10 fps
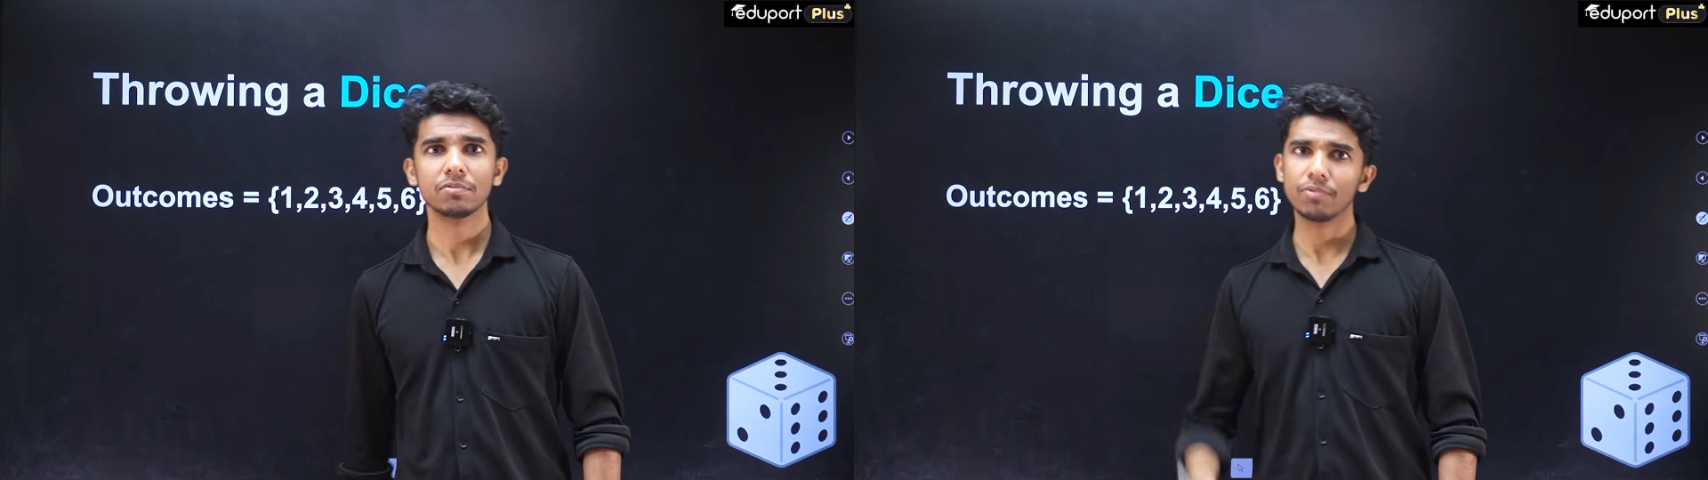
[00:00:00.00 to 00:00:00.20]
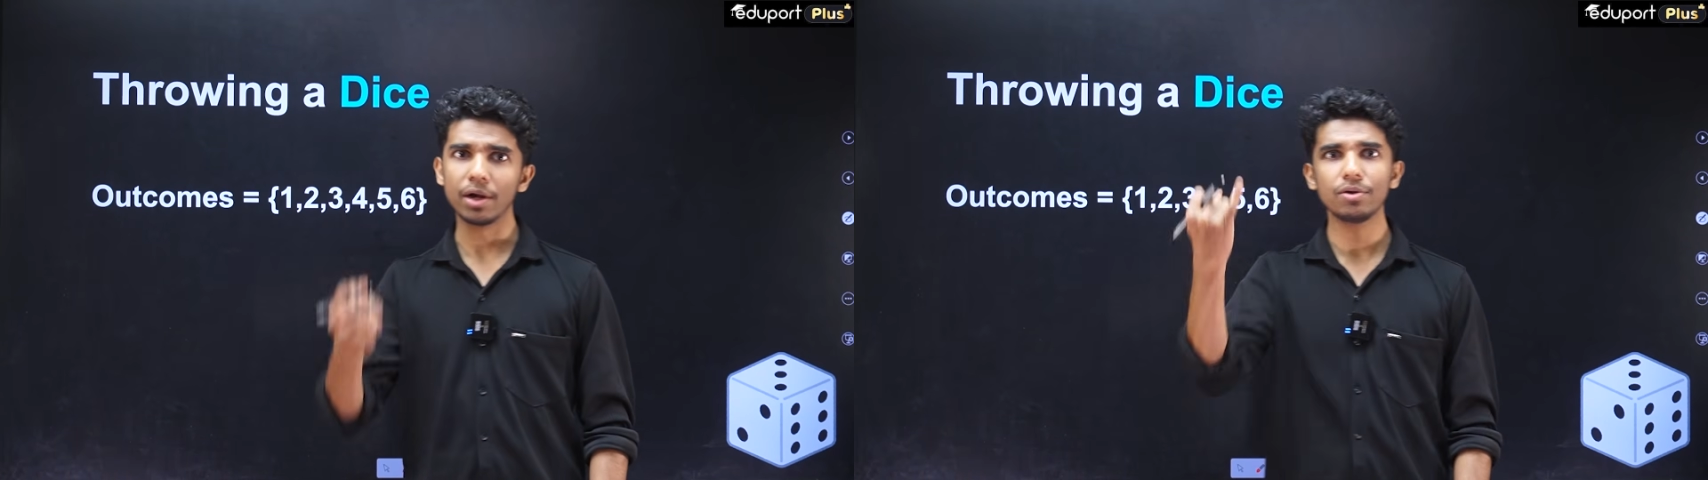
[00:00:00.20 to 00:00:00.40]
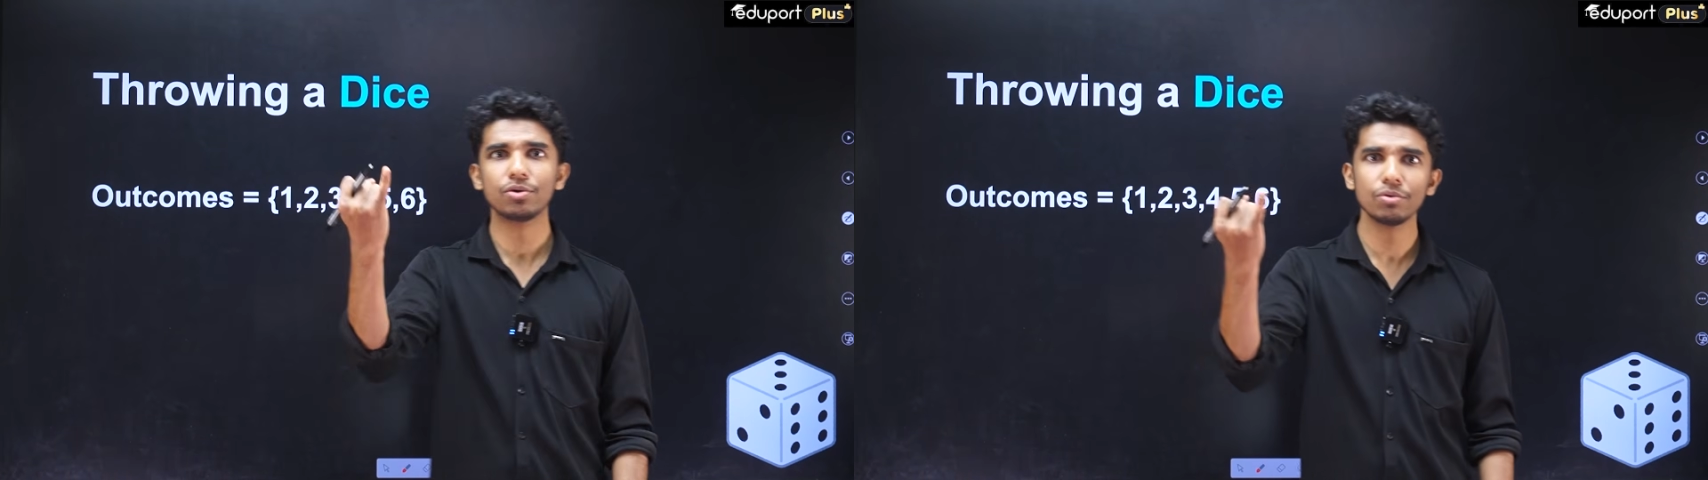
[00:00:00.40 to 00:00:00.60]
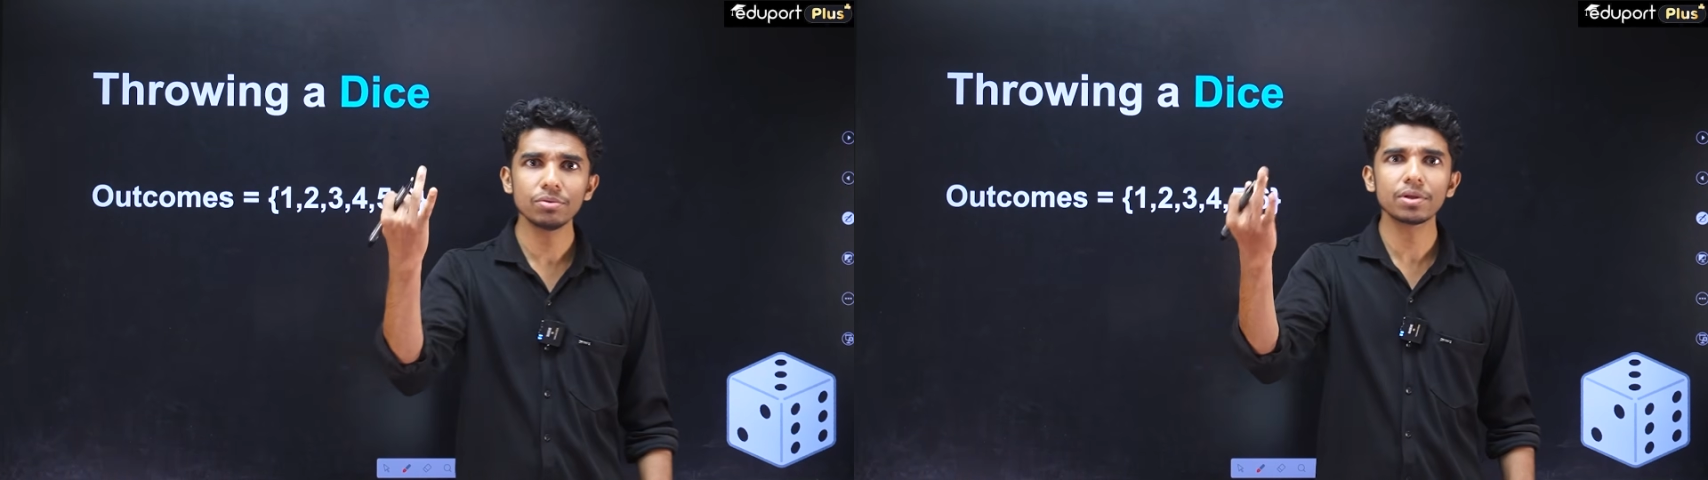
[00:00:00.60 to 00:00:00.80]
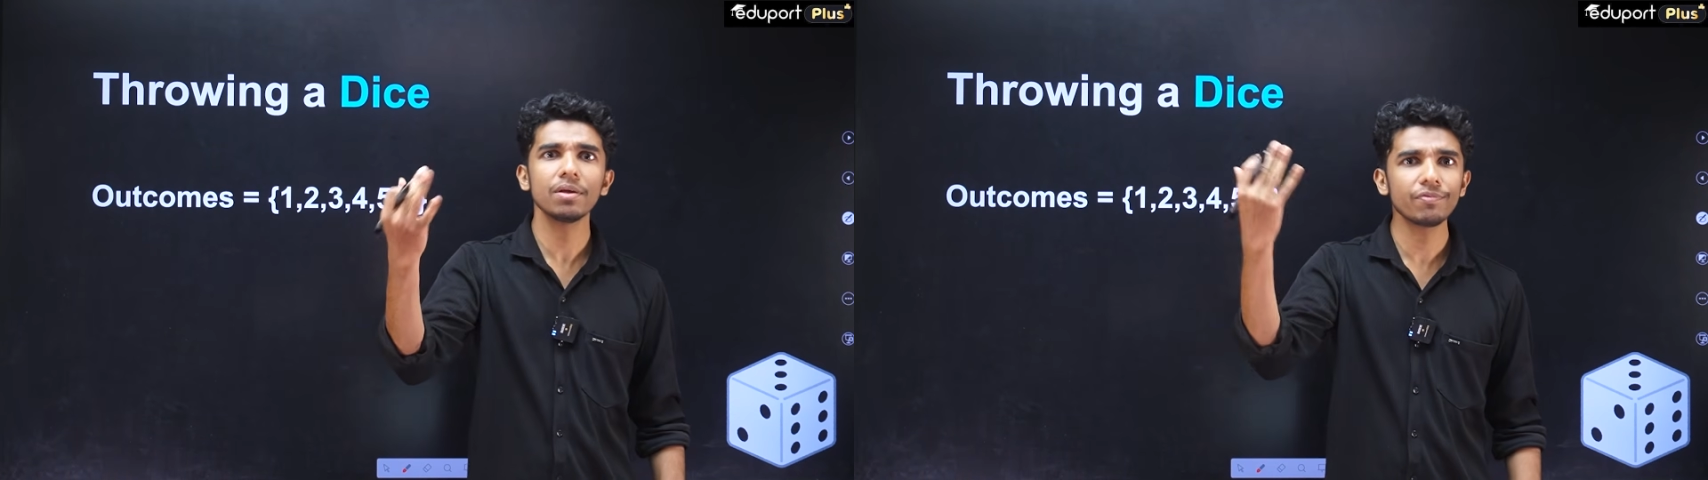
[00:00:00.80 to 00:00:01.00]
1, 2,
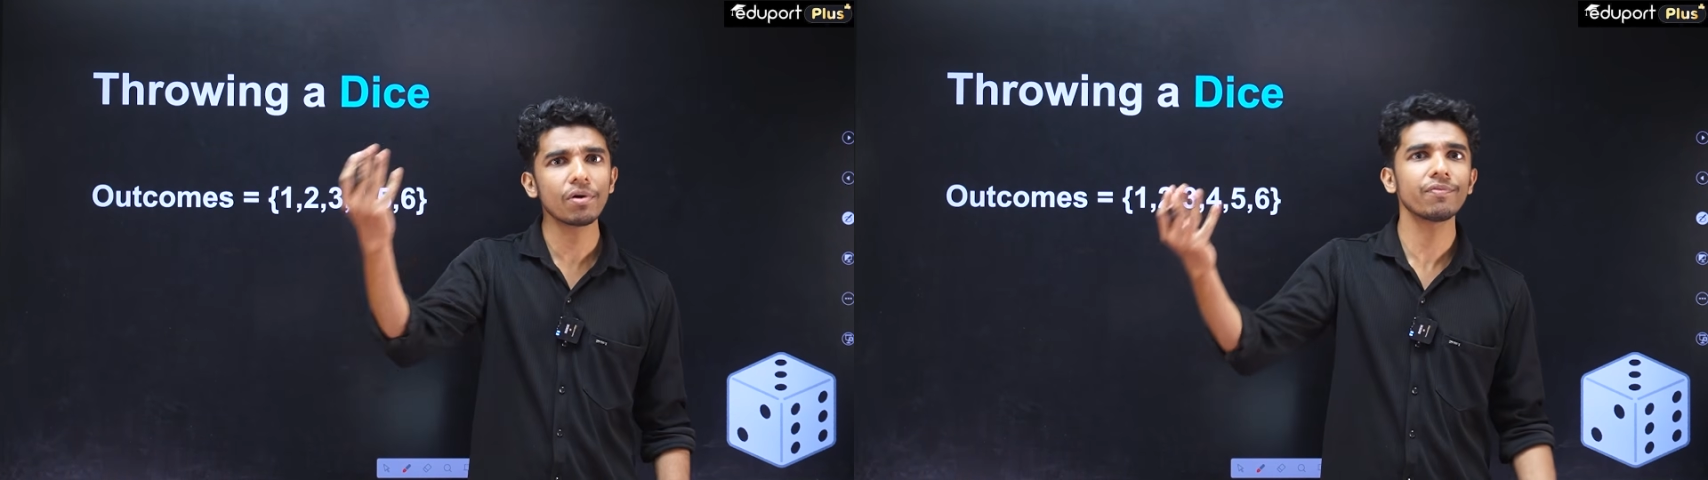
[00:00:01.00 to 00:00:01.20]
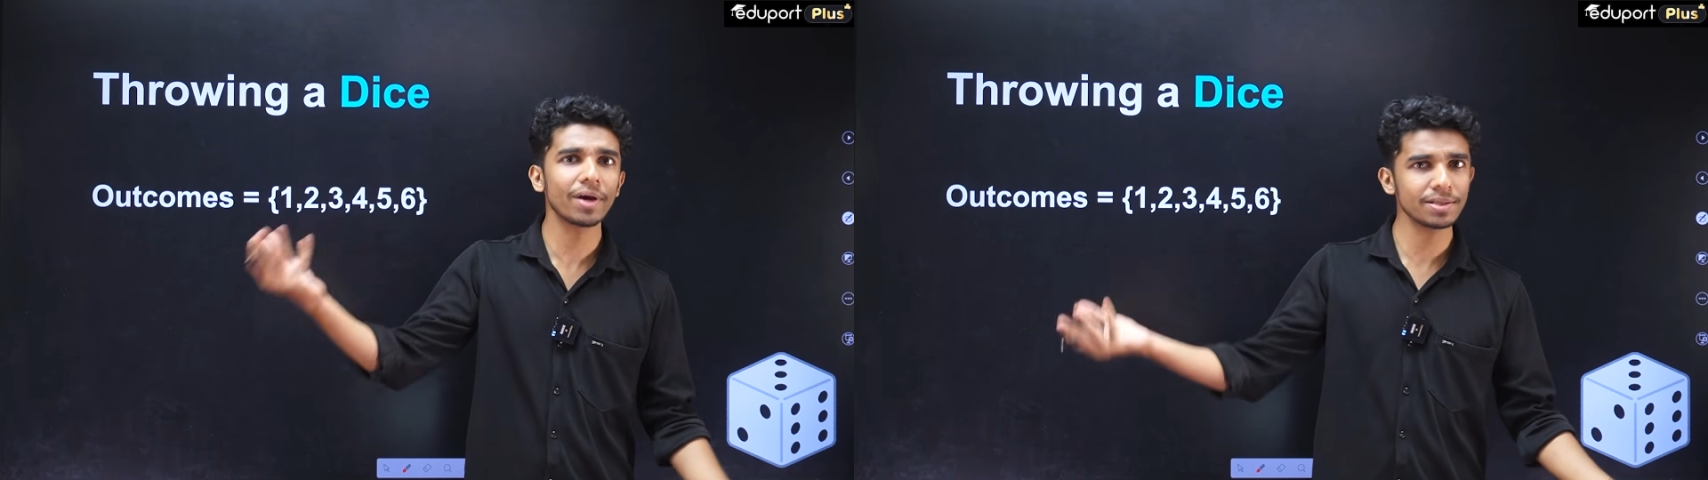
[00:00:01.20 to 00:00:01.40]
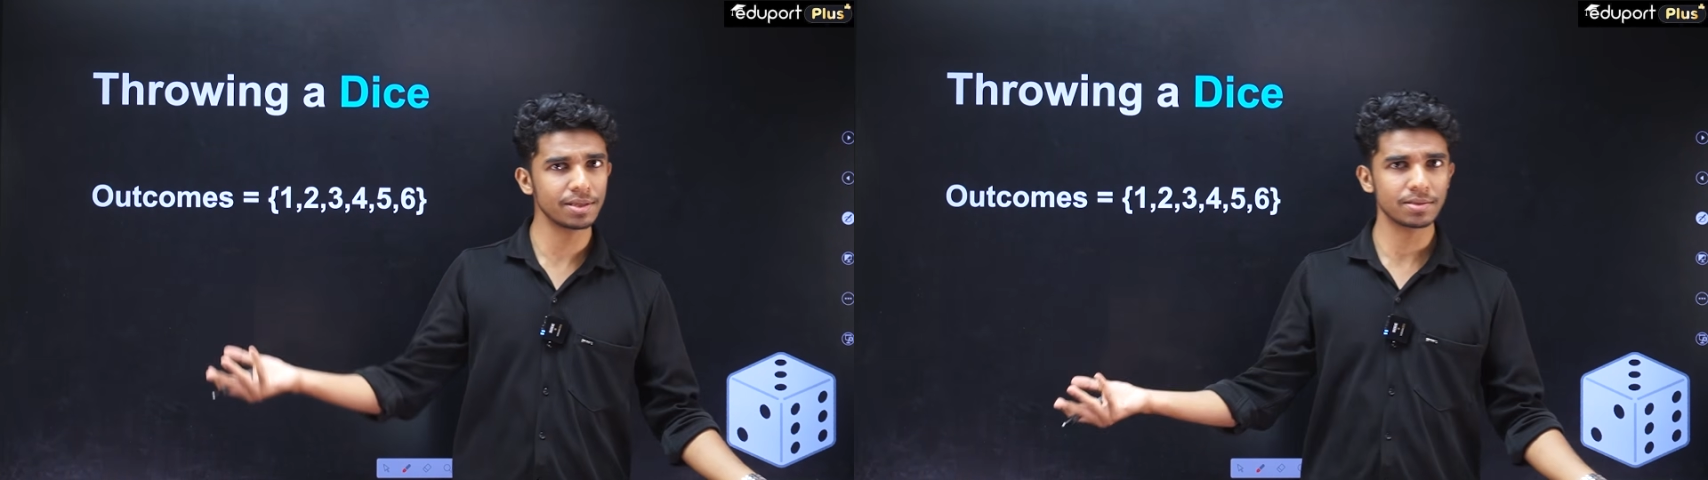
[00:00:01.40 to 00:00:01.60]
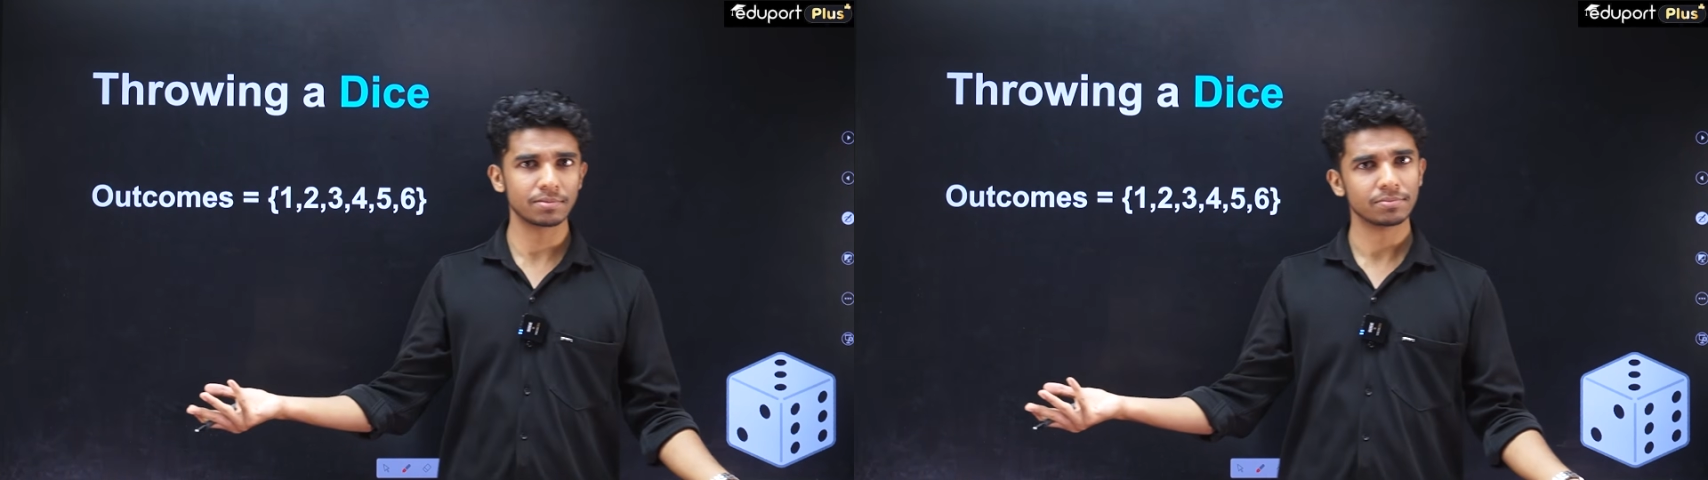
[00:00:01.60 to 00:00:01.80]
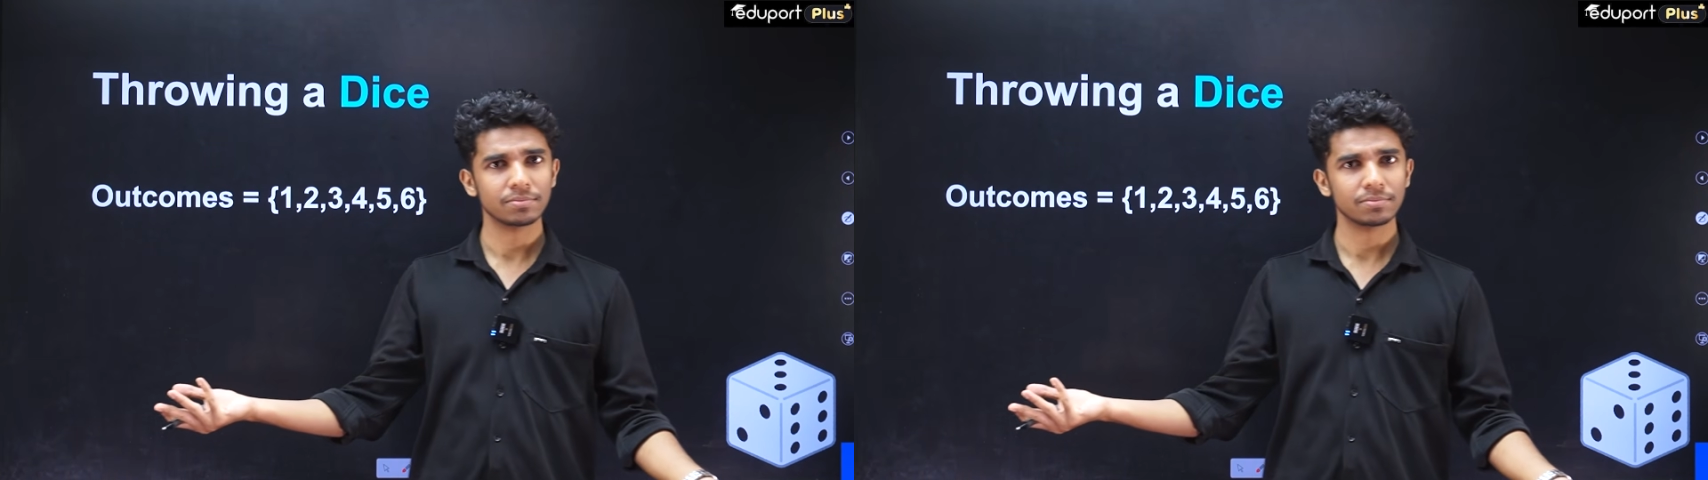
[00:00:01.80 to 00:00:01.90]
3, 4, 5, 6.